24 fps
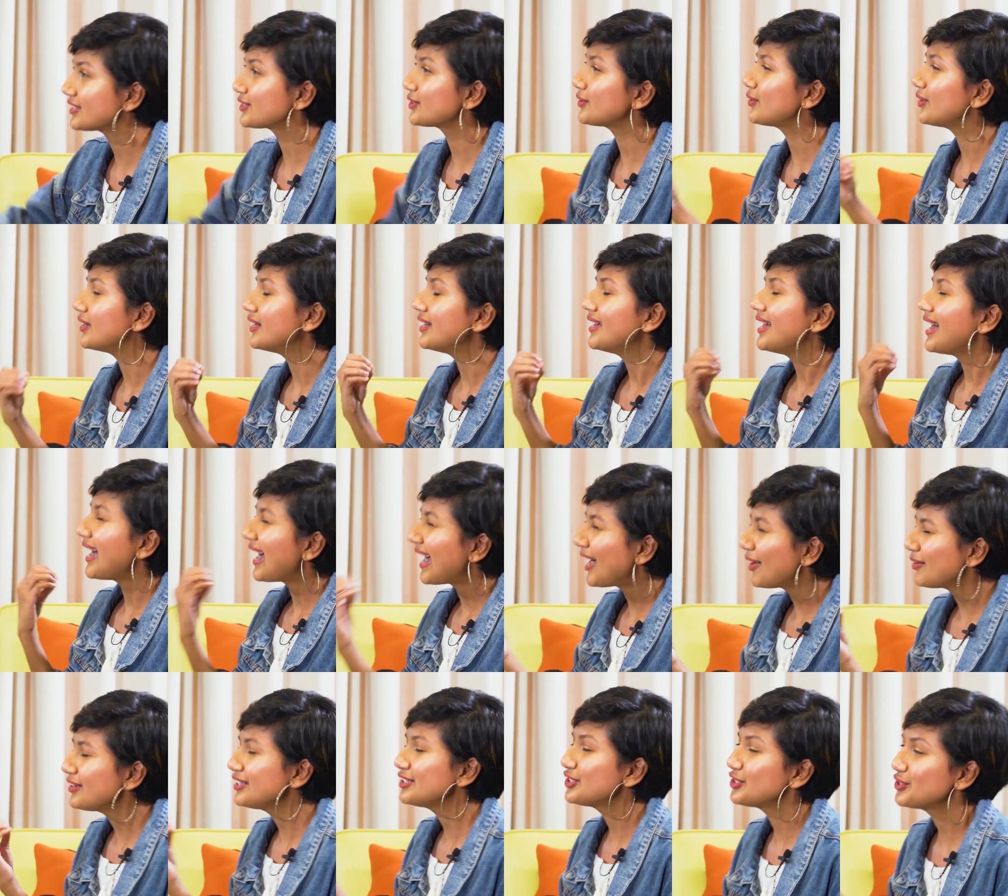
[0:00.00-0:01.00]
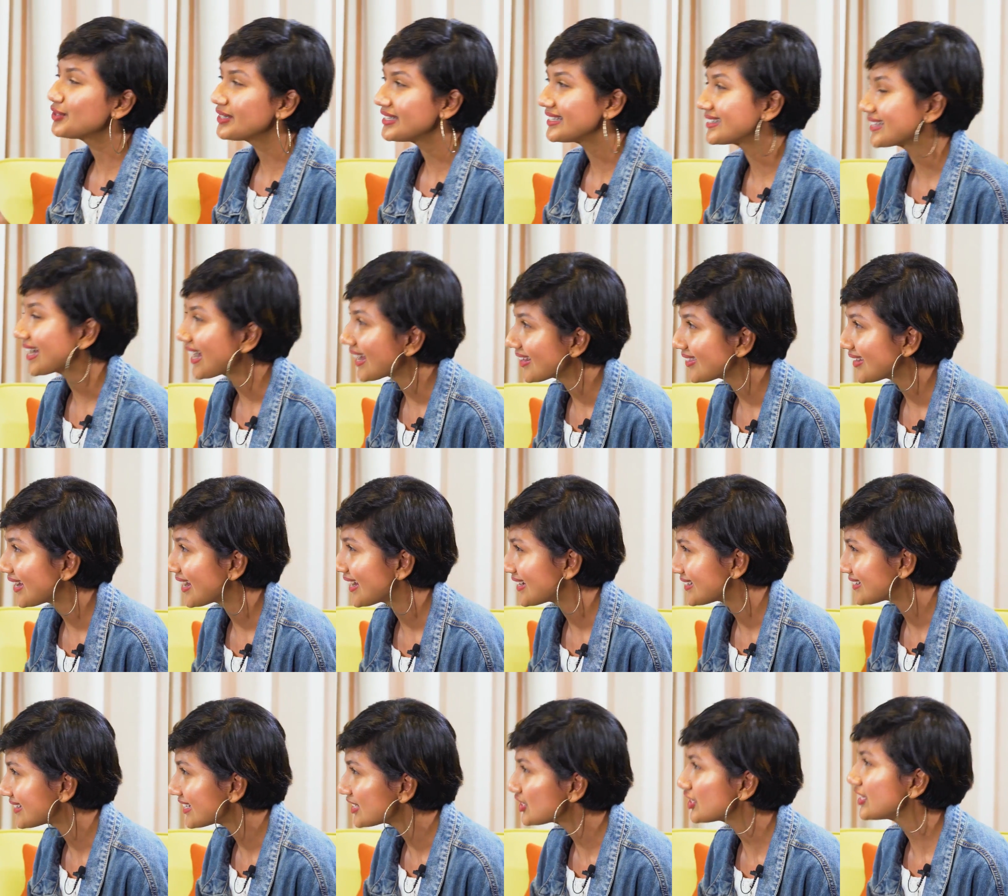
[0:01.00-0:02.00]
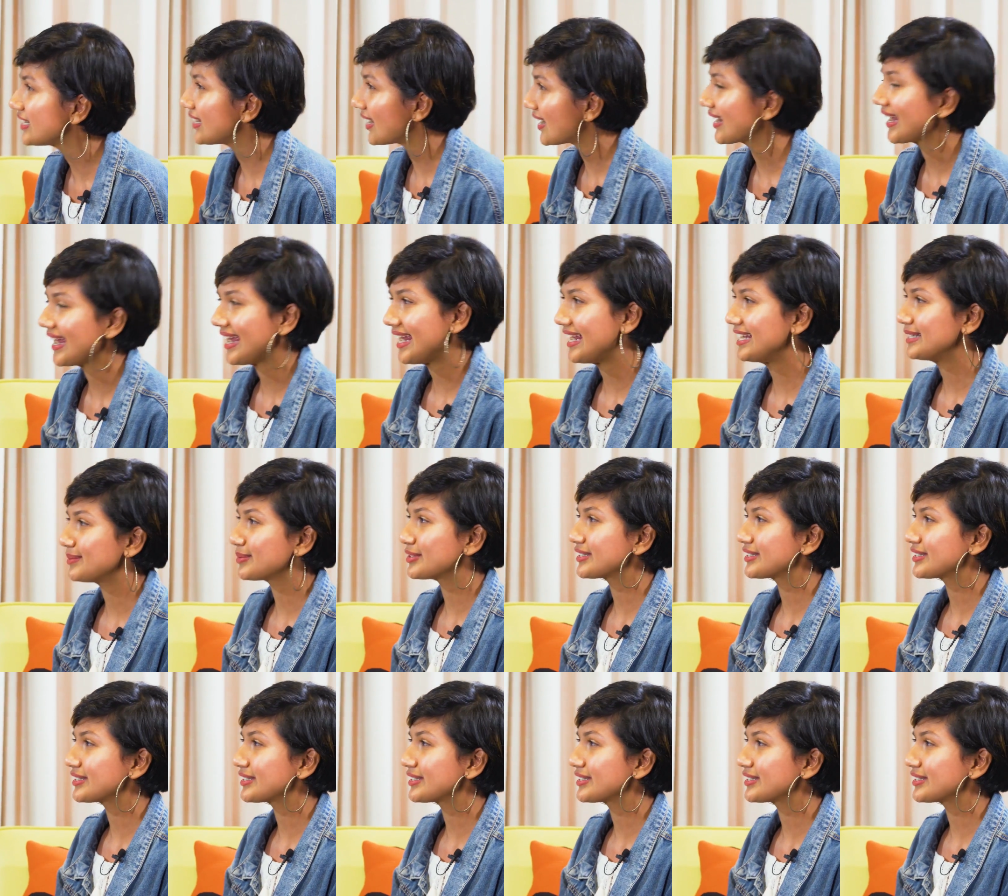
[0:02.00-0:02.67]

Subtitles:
So, how did you decide that at such a young age?